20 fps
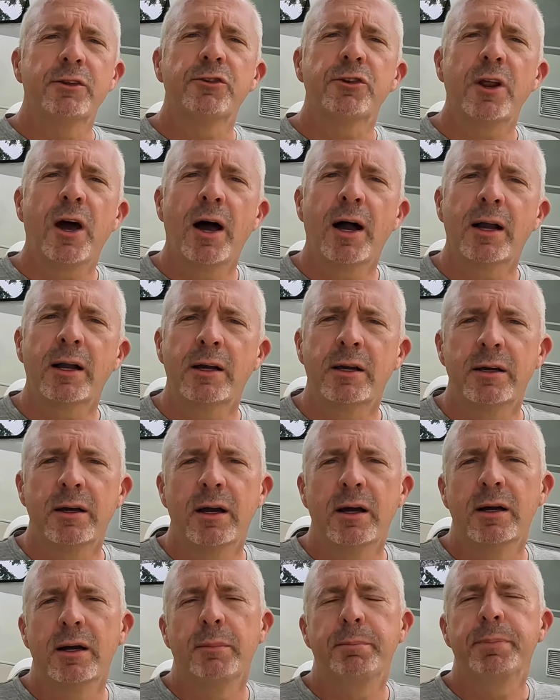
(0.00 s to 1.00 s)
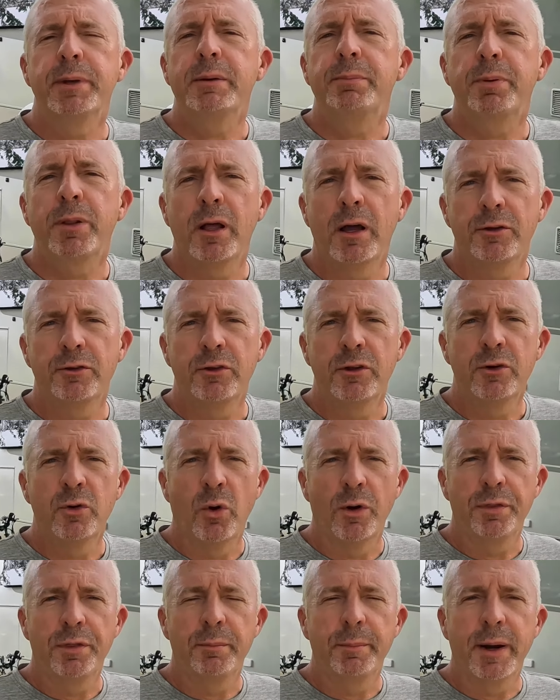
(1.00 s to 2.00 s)
stock B+ in
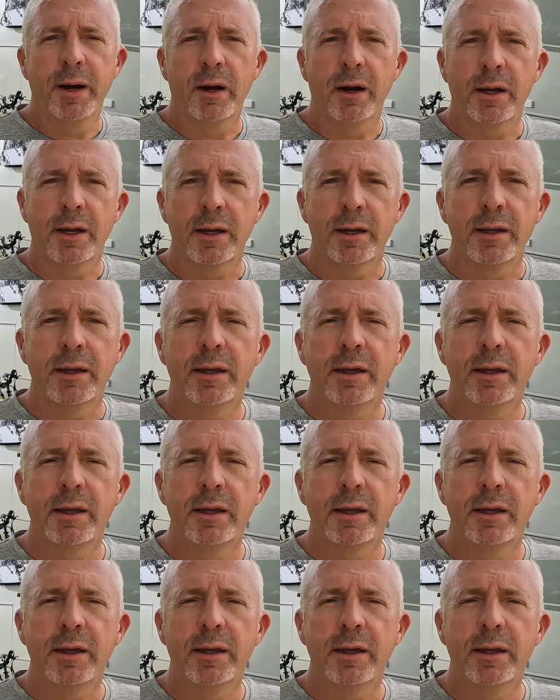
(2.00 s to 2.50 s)
North America?